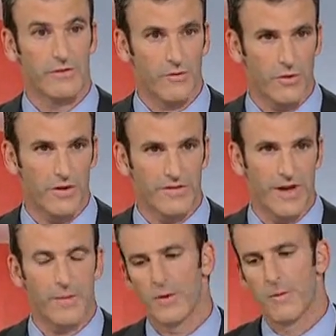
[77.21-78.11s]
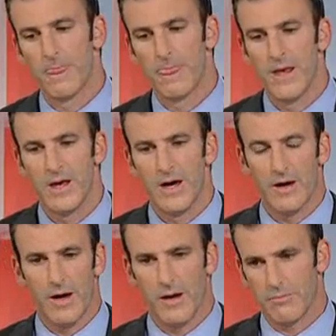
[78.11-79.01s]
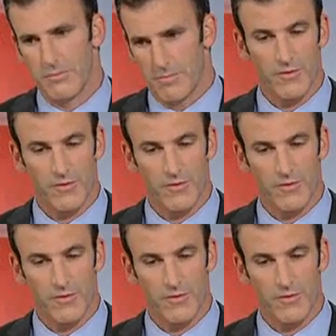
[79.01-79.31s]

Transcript: So for example, a